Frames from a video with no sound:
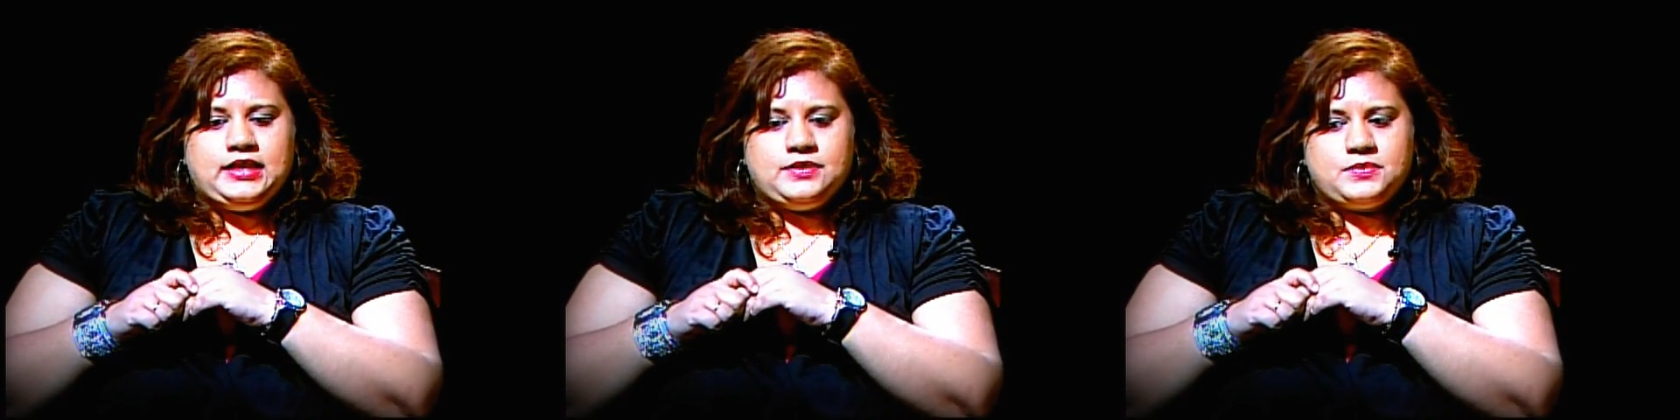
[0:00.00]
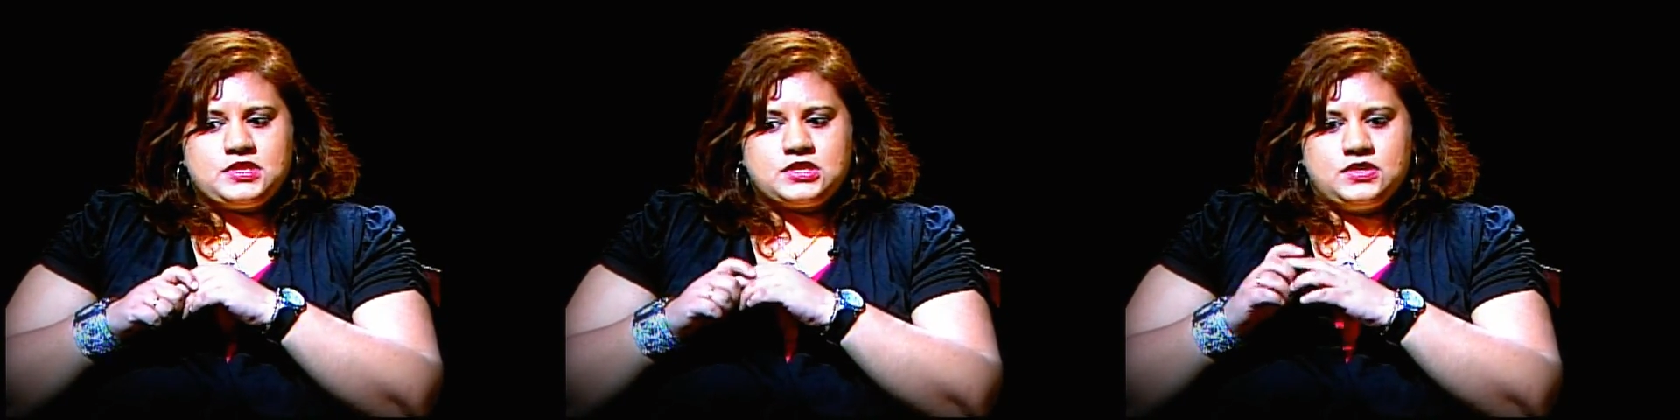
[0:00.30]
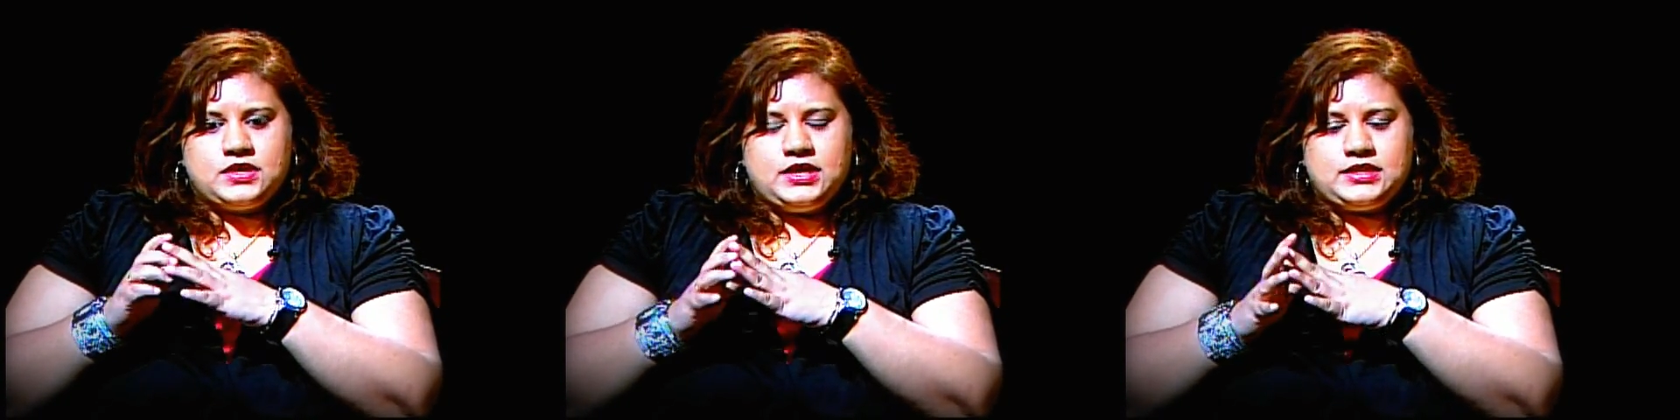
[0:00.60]
and what's
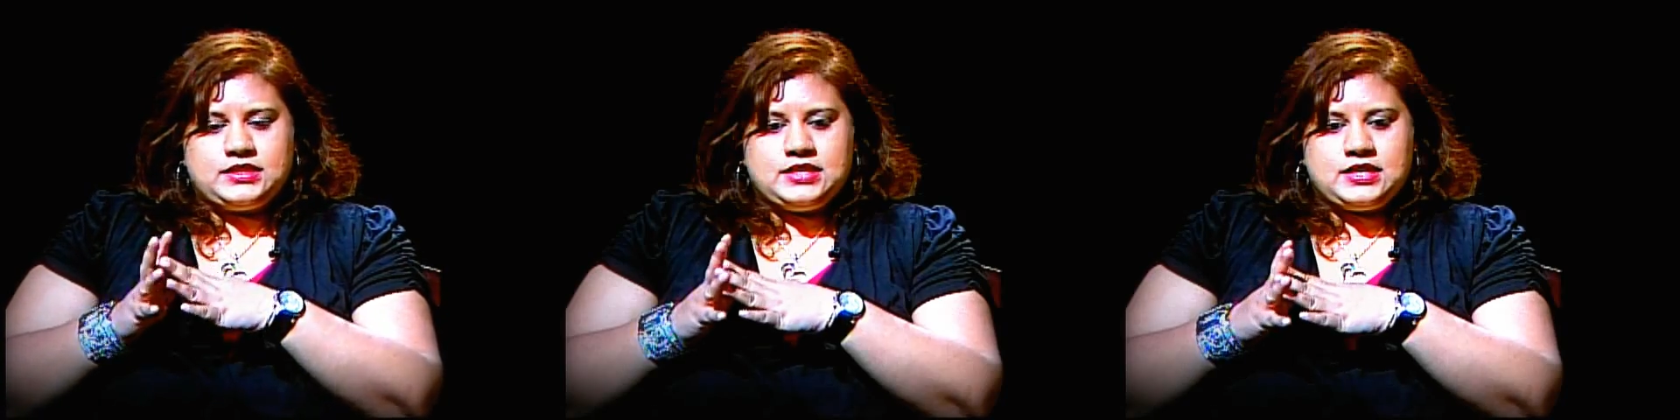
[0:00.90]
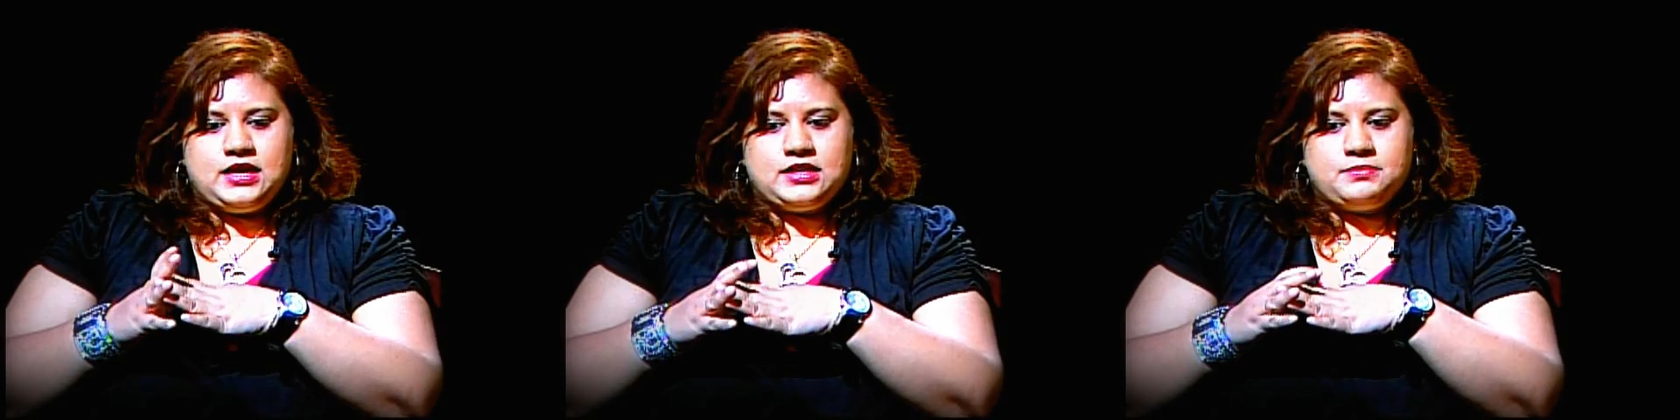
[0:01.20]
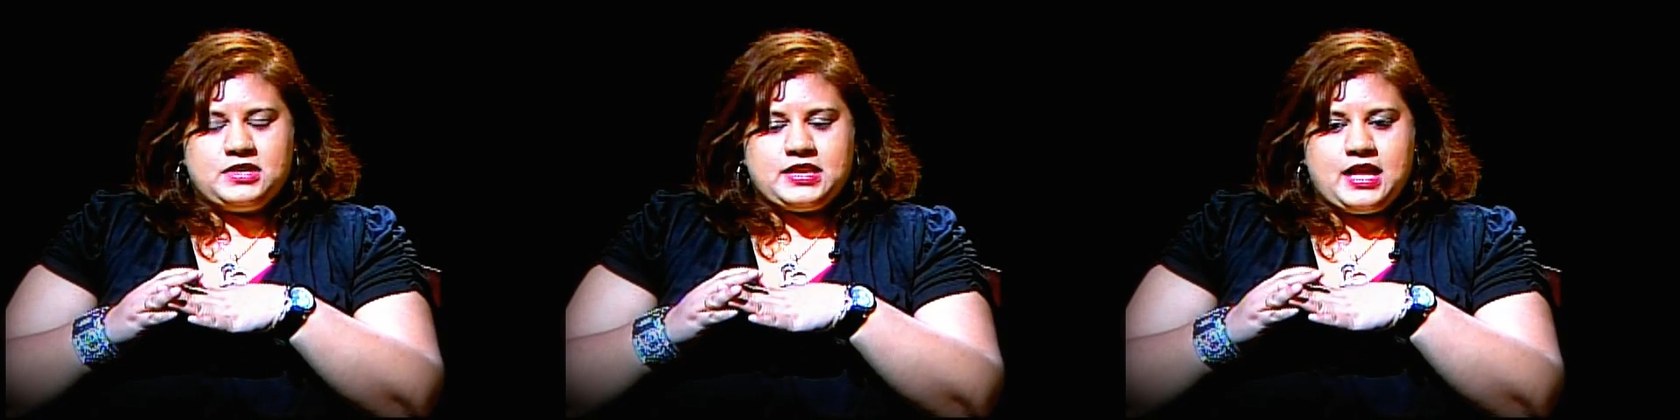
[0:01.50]
going on in the
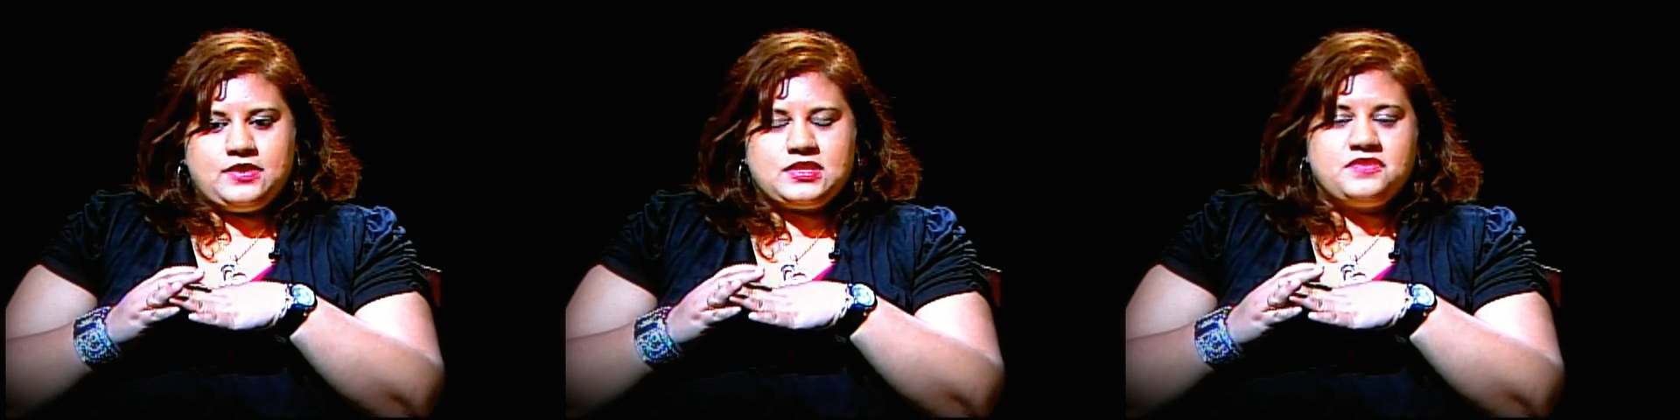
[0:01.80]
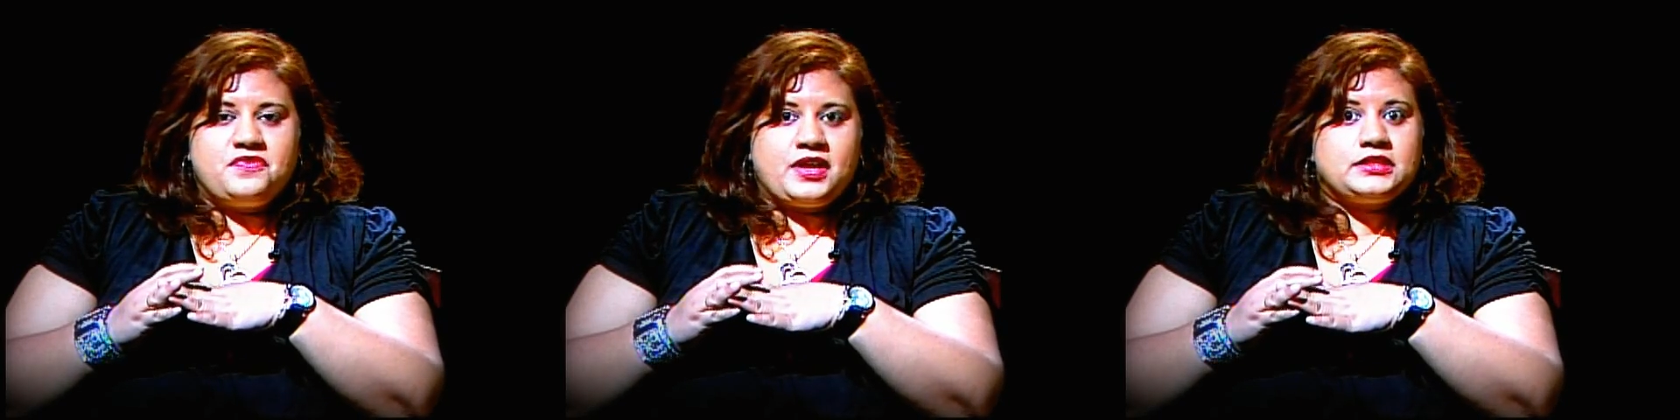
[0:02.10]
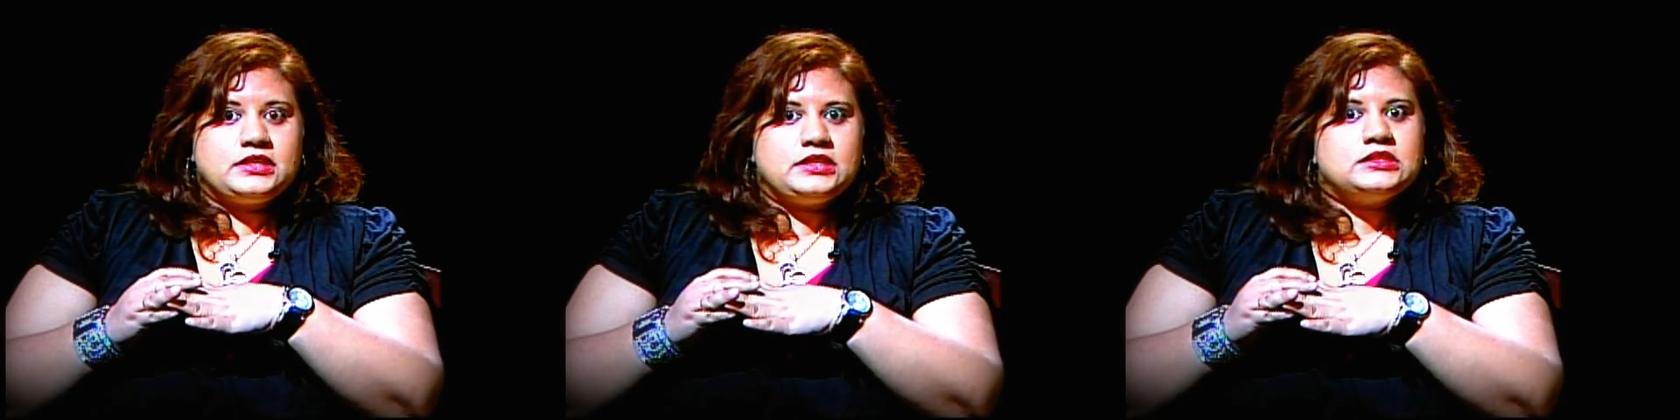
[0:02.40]
economy and how it's affecting